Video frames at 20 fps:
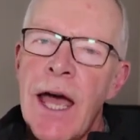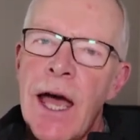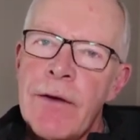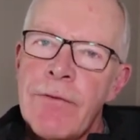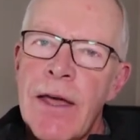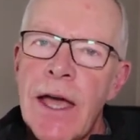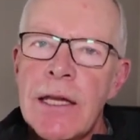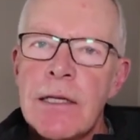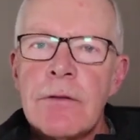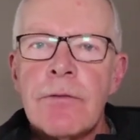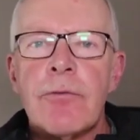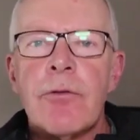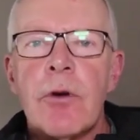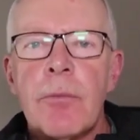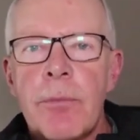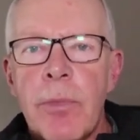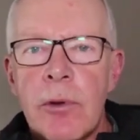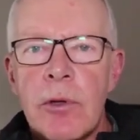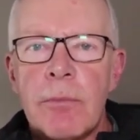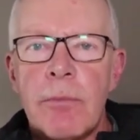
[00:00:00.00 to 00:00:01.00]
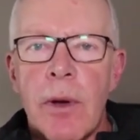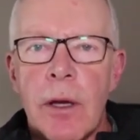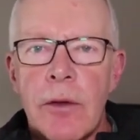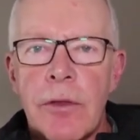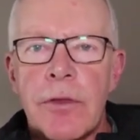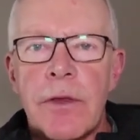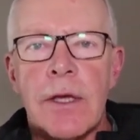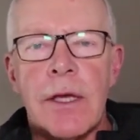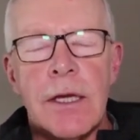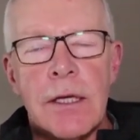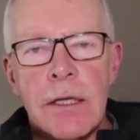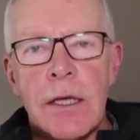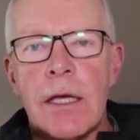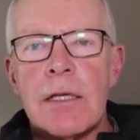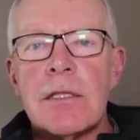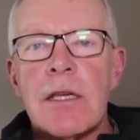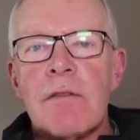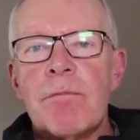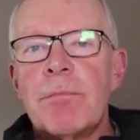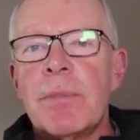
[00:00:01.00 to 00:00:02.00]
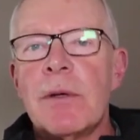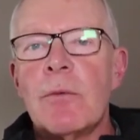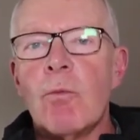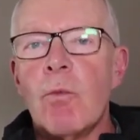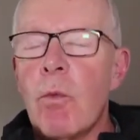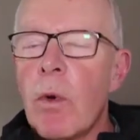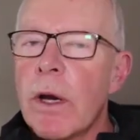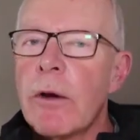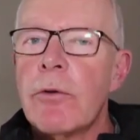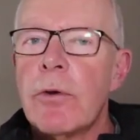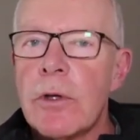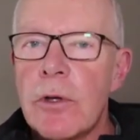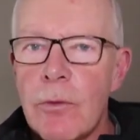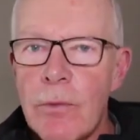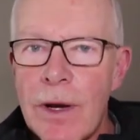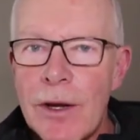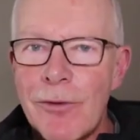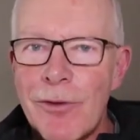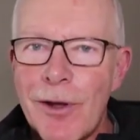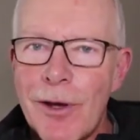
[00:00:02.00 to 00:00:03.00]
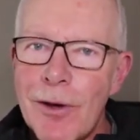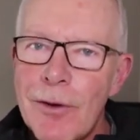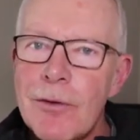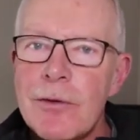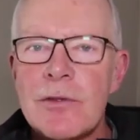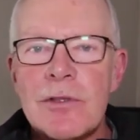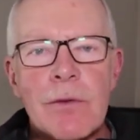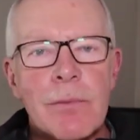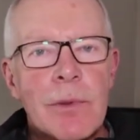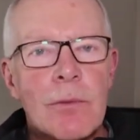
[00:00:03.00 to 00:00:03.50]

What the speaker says: I've had it for about a month, and yes, I've been wearing it around the house.